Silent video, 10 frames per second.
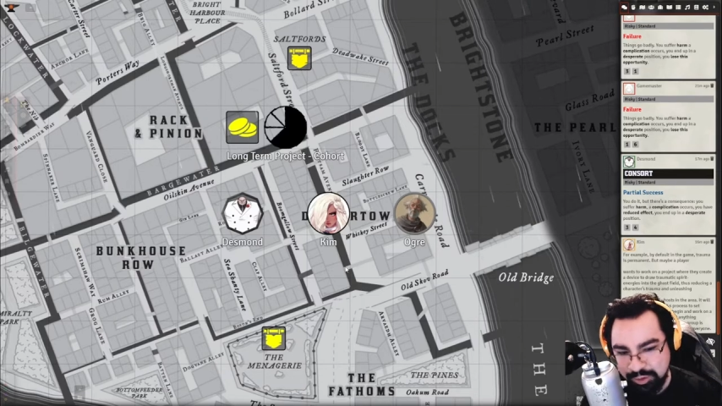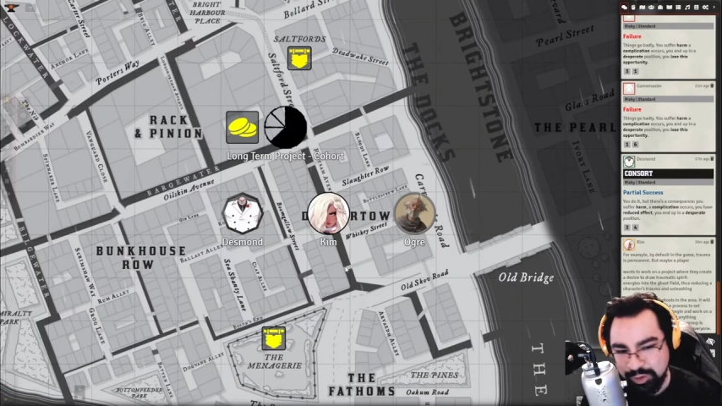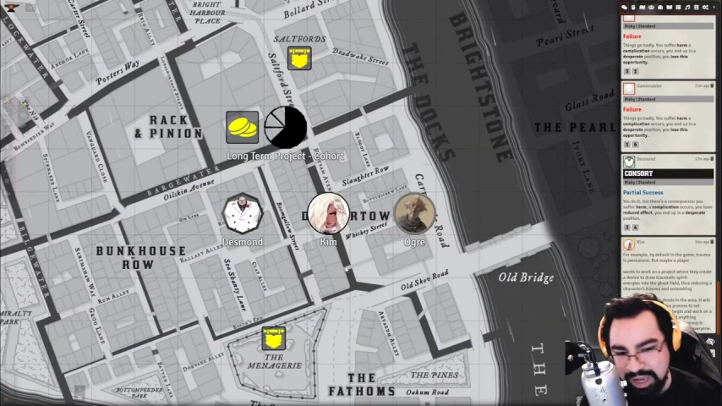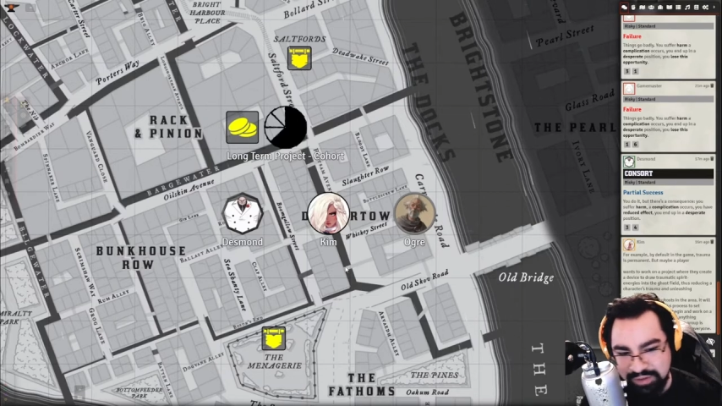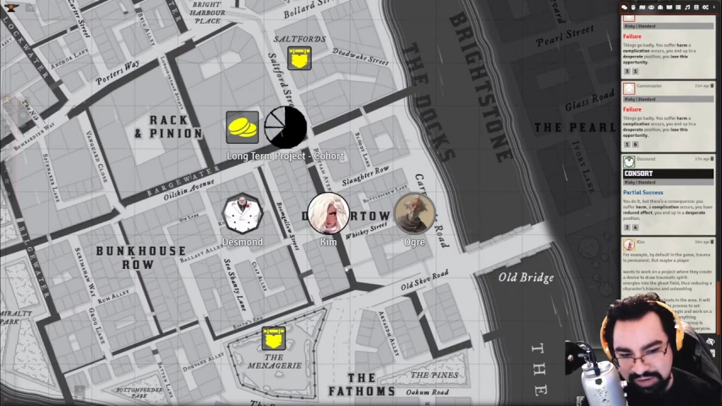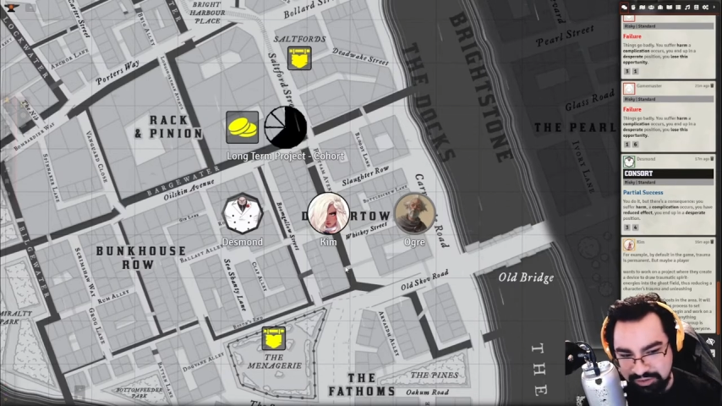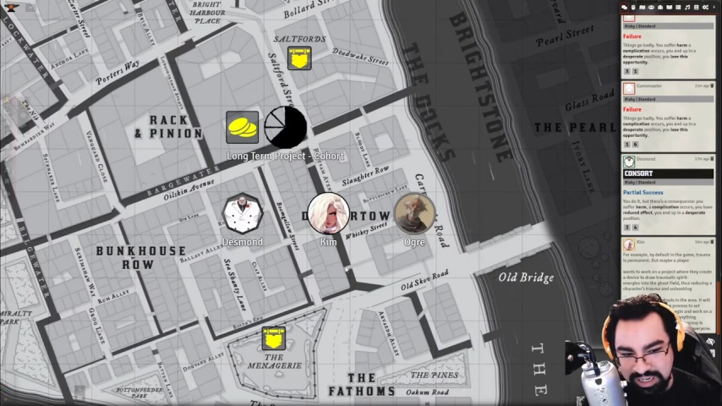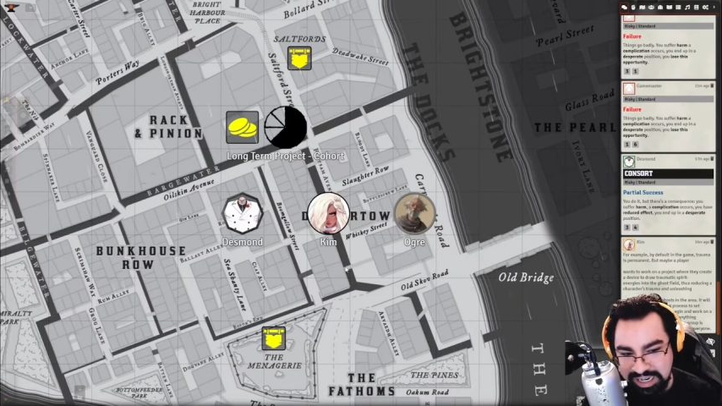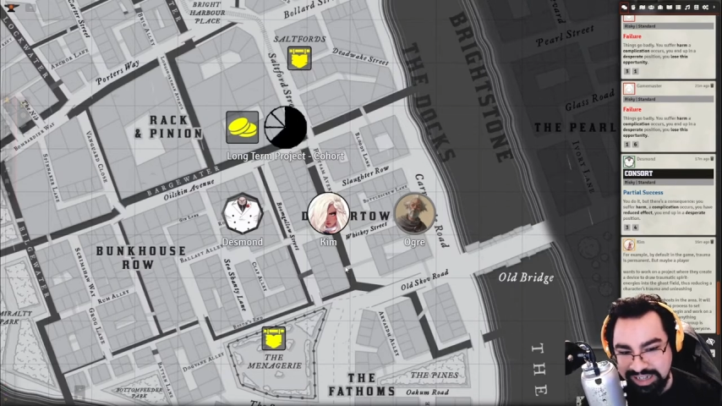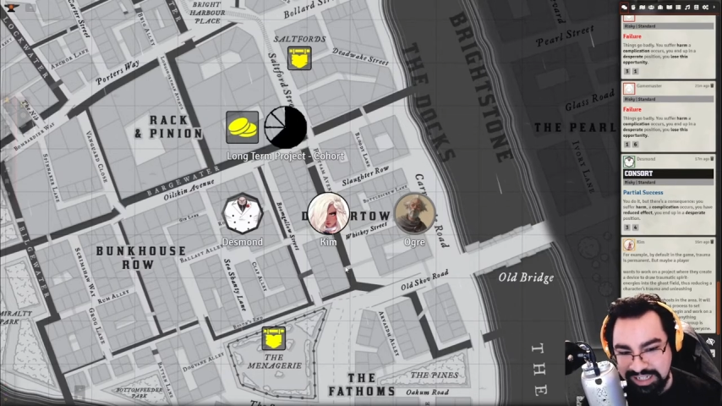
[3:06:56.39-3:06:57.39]
throw a knife, and after the
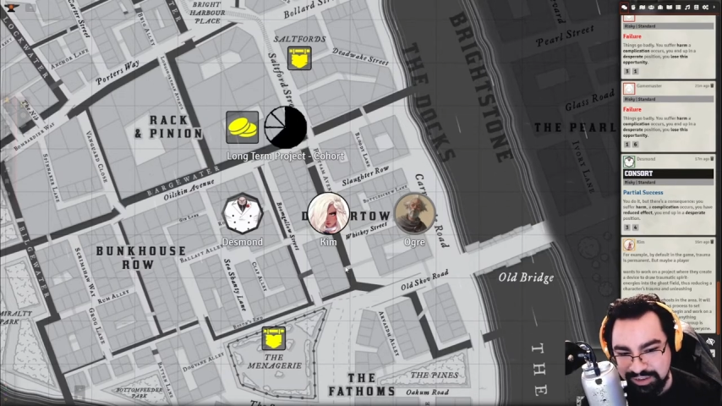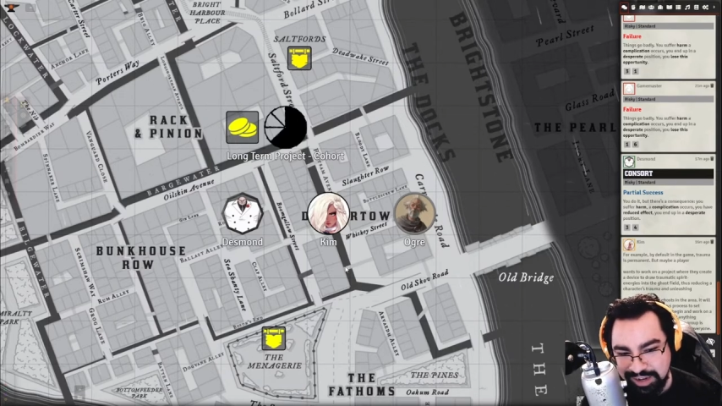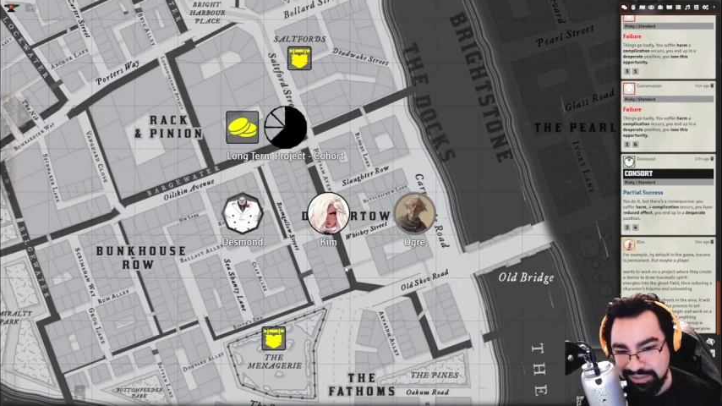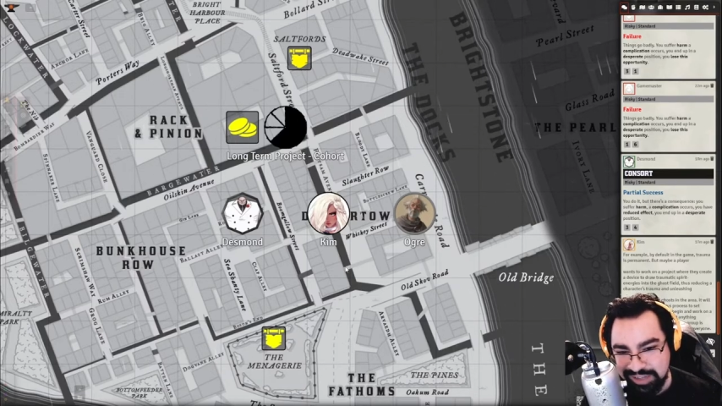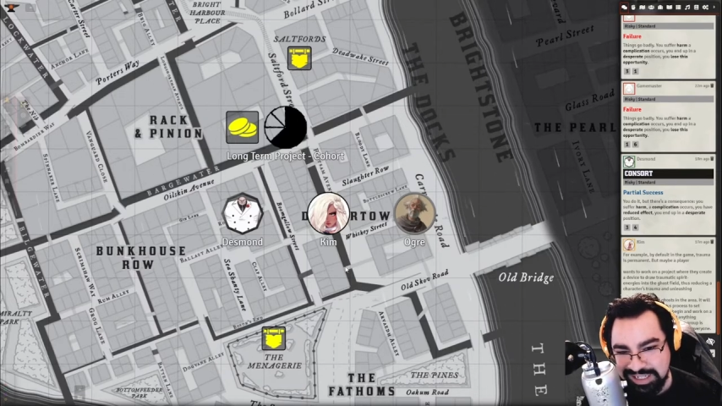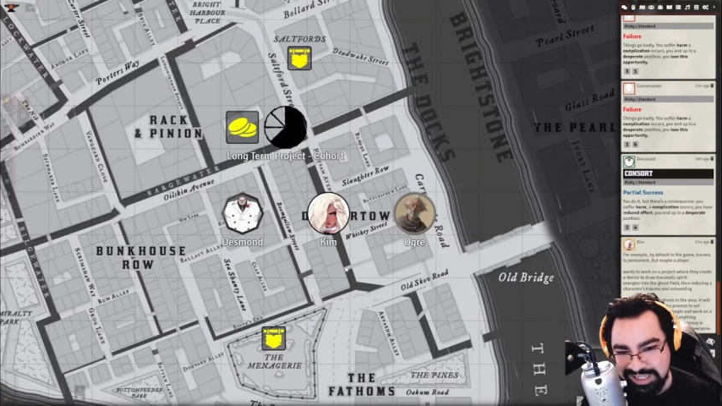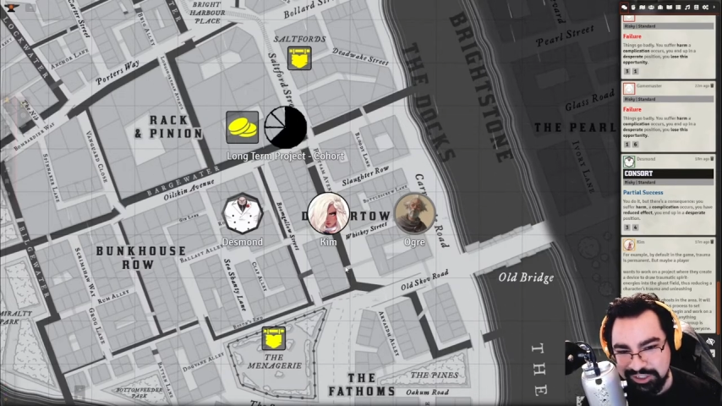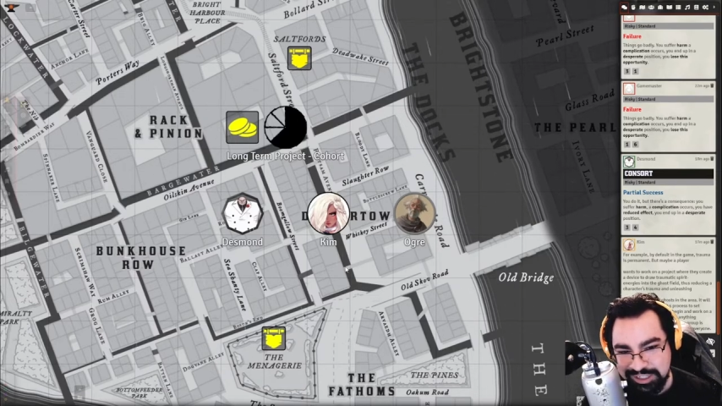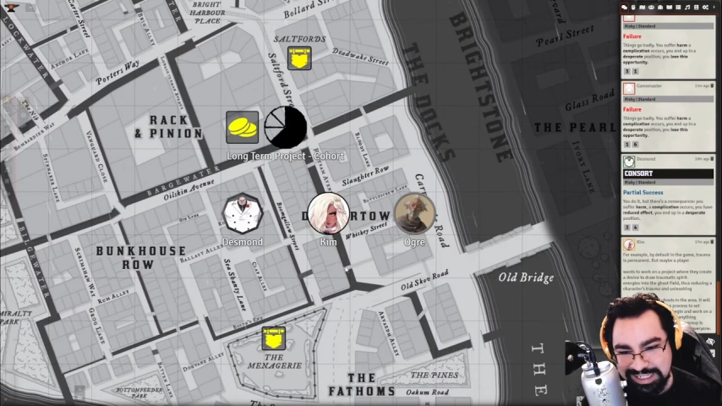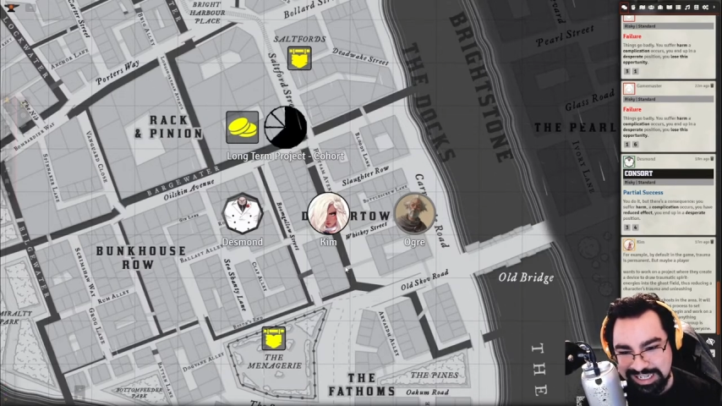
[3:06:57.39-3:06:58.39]
90th knife in that
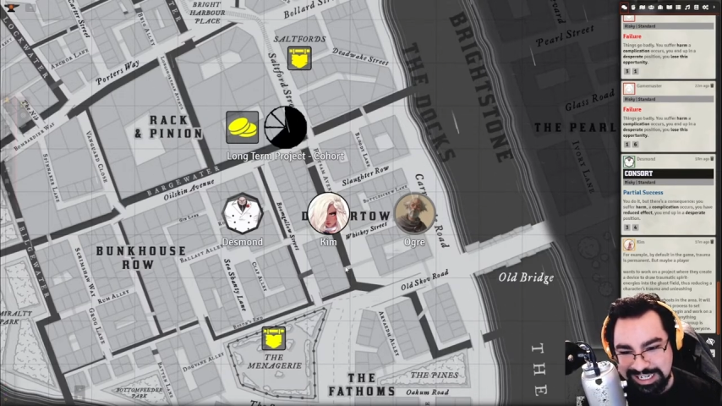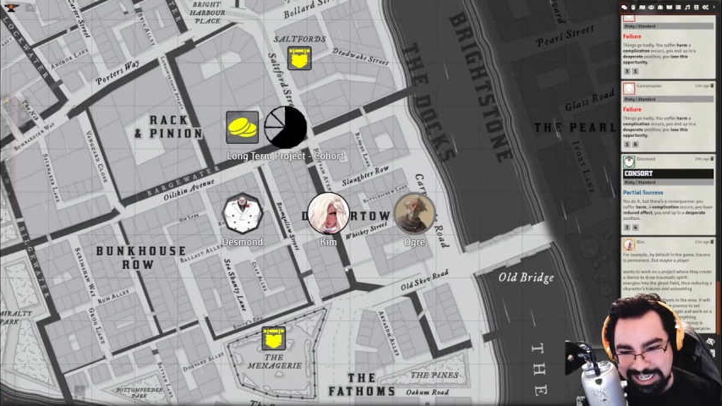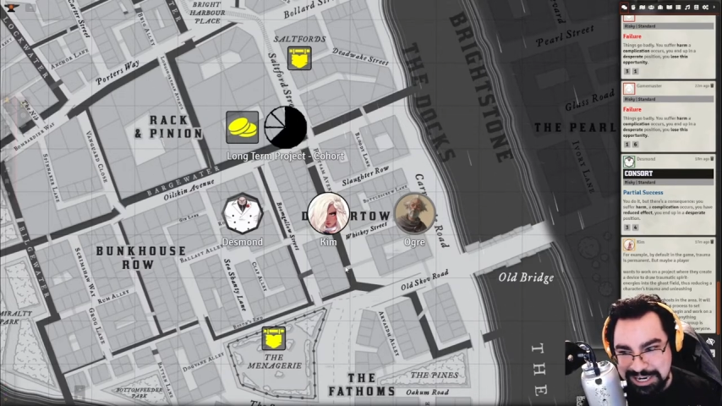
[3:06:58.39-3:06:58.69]
session, it's like...